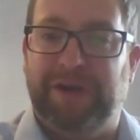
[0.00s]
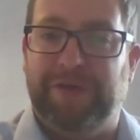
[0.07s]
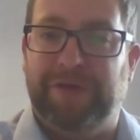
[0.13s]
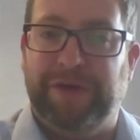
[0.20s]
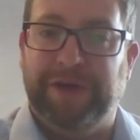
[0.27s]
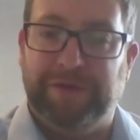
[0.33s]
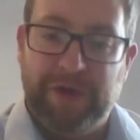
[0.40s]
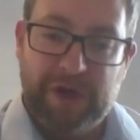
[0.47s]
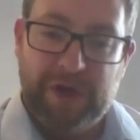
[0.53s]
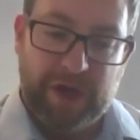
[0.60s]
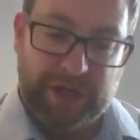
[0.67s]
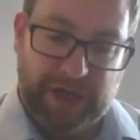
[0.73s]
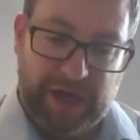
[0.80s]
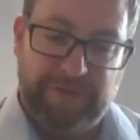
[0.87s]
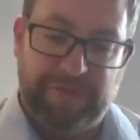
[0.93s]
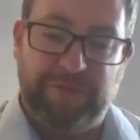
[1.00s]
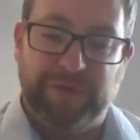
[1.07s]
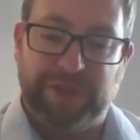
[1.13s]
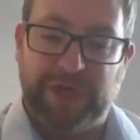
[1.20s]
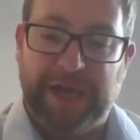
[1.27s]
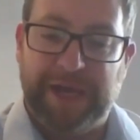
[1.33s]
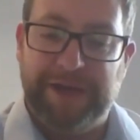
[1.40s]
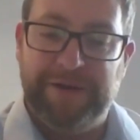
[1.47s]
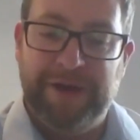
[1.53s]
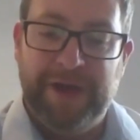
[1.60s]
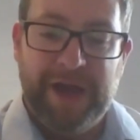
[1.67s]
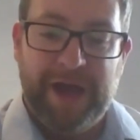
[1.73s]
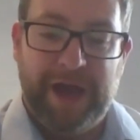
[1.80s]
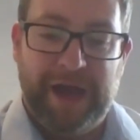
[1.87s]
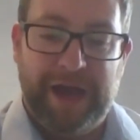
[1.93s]
I think Keith was saying
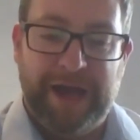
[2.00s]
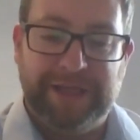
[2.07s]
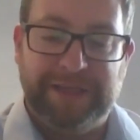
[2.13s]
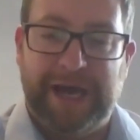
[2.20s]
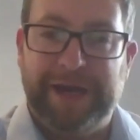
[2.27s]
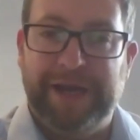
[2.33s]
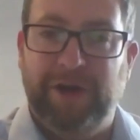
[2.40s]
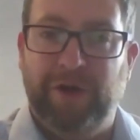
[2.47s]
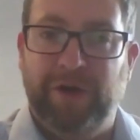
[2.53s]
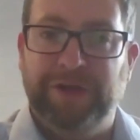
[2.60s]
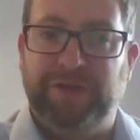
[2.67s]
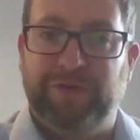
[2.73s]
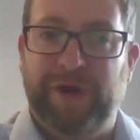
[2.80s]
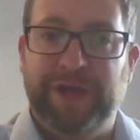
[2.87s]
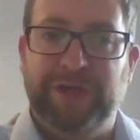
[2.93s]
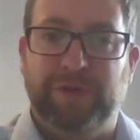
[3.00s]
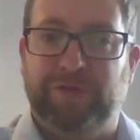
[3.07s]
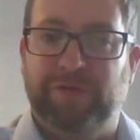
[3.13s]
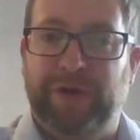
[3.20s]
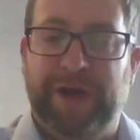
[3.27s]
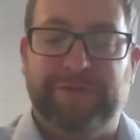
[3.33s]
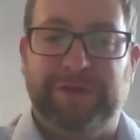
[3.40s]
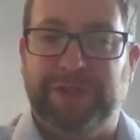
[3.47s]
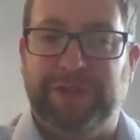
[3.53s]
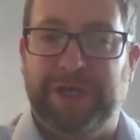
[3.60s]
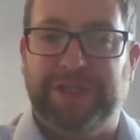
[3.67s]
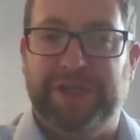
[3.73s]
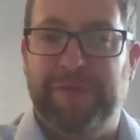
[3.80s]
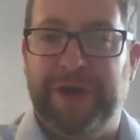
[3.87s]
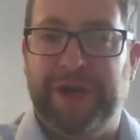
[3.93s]
Danny Lloyd's race was run after
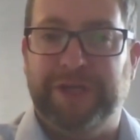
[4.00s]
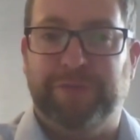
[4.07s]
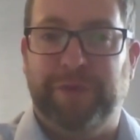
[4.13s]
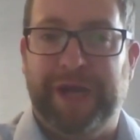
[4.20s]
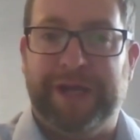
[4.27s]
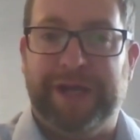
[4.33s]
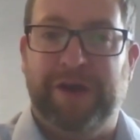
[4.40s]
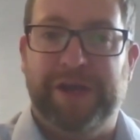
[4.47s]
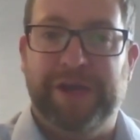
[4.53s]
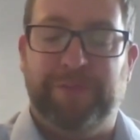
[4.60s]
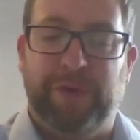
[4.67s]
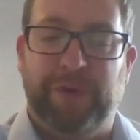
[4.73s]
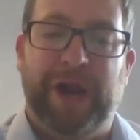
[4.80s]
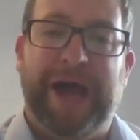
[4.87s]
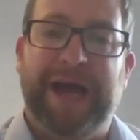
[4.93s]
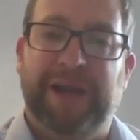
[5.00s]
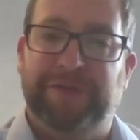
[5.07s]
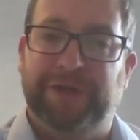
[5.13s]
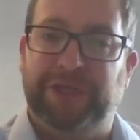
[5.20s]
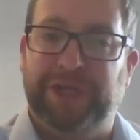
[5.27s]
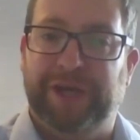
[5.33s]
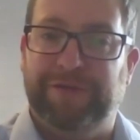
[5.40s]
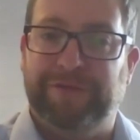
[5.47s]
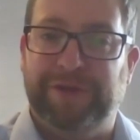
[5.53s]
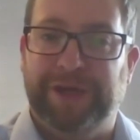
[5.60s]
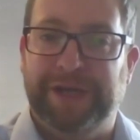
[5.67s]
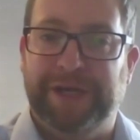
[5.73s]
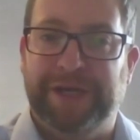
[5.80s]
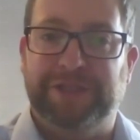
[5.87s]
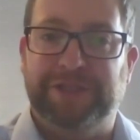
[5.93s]
60 minutes, but he put a hell of a shift in.
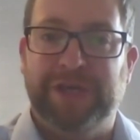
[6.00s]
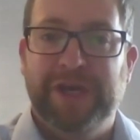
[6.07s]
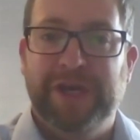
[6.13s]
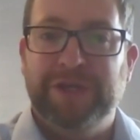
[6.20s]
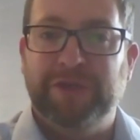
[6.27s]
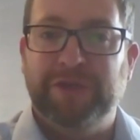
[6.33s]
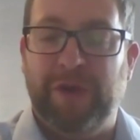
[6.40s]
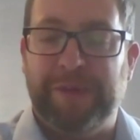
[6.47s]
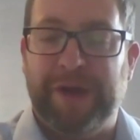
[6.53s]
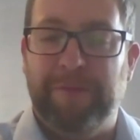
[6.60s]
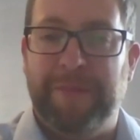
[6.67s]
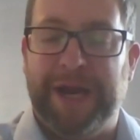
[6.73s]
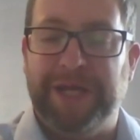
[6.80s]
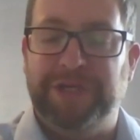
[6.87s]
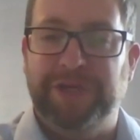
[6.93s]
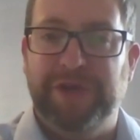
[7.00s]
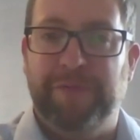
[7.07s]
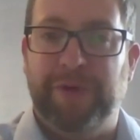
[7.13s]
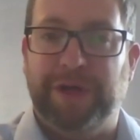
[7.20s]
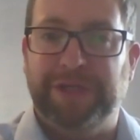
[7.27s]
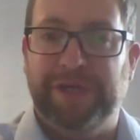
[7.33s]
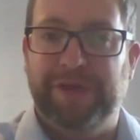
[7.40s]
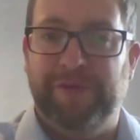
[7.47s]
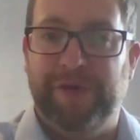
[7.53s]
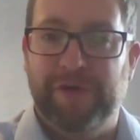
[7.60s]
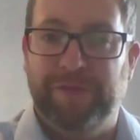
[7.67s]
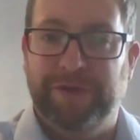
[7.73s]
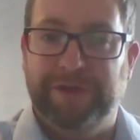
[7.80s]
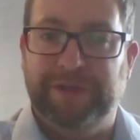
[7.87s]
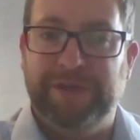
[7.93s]
It's all about managing your body at the
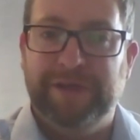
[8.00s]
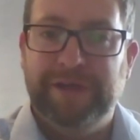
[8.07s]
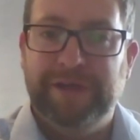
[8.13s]
moment.